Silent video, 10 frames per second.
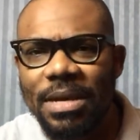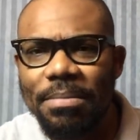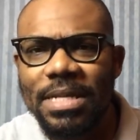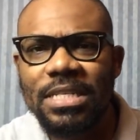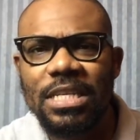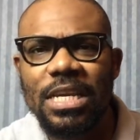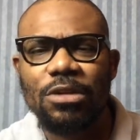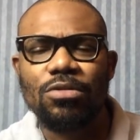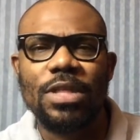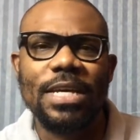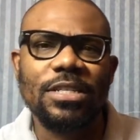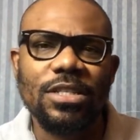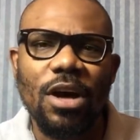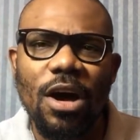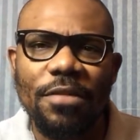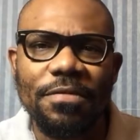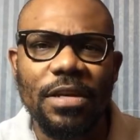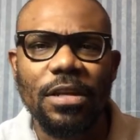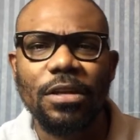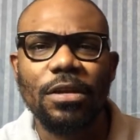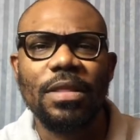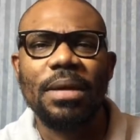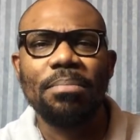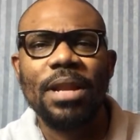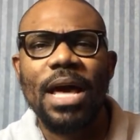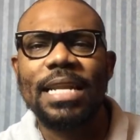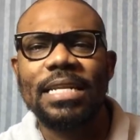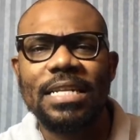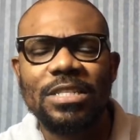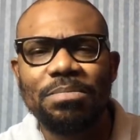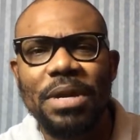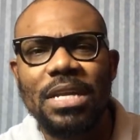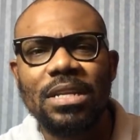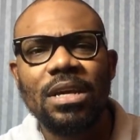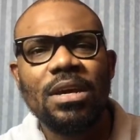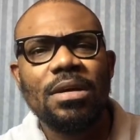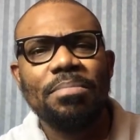embassy and all that stuff, and they applied and it's been,